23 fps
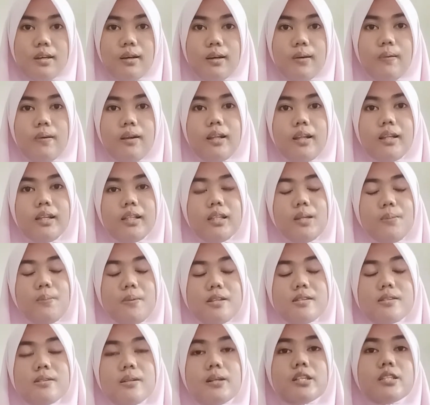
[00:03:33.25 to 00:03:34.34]
Qualitative
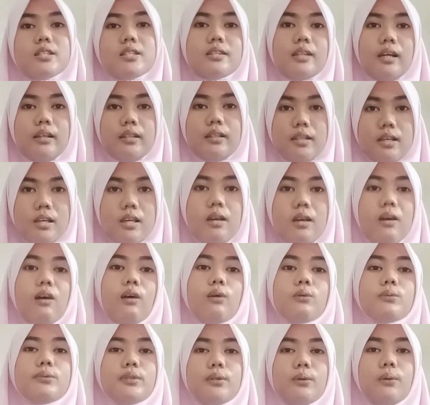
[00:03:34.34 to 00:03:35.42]
research study of
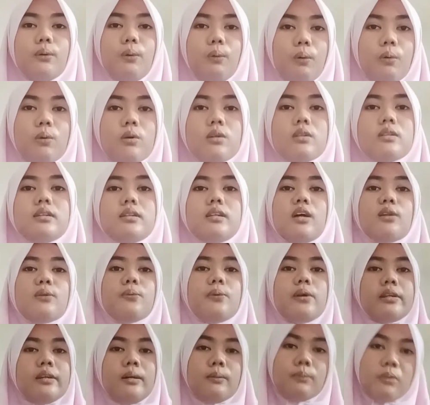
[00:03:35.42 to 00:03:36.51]
the whole, not
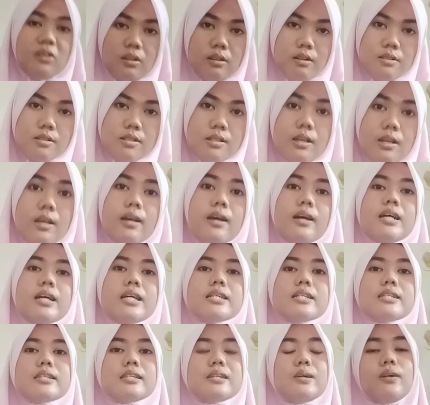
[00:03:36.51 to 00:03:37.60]
variables.
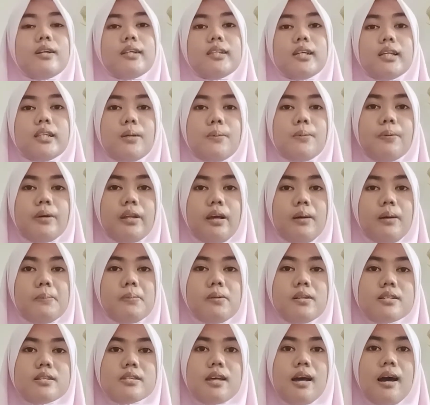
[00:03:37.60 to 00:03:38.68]
Qualitative
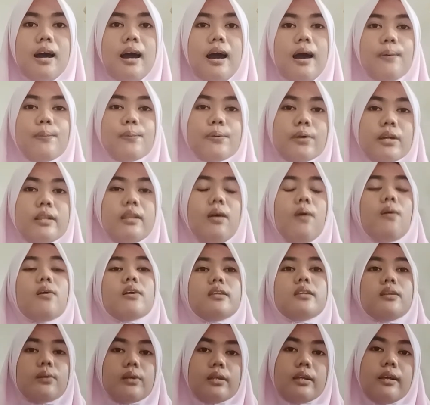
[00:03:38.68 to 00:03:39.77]
variables aren't
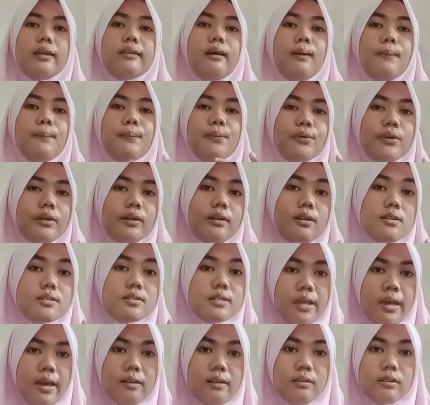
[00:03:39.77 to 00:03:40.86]
ordered a numerical
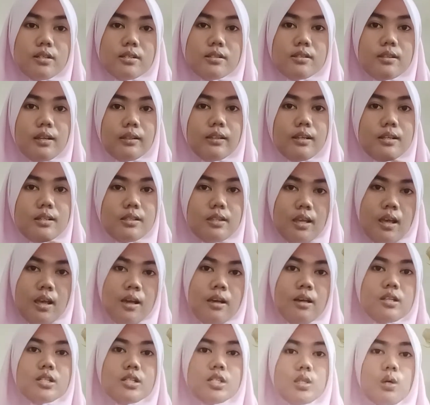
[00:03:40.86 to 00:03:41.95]
scale in
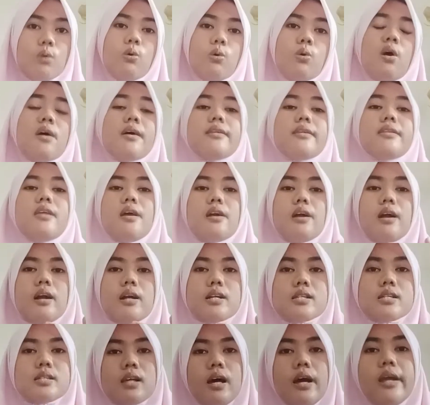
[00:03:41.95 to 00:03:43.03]
statistics, so there are
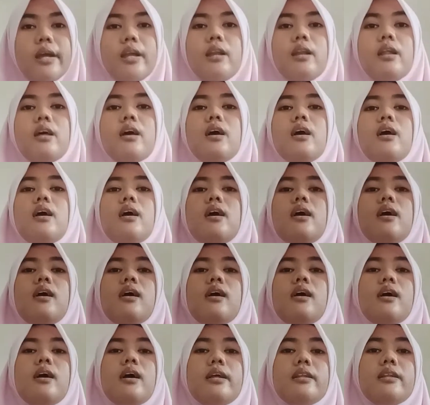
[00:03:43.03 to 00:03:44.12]
assigned
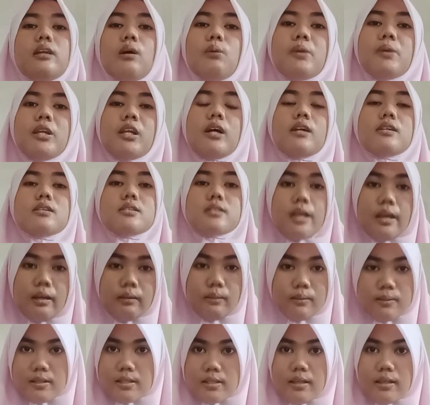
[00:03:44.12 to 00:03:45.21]
nominal scales.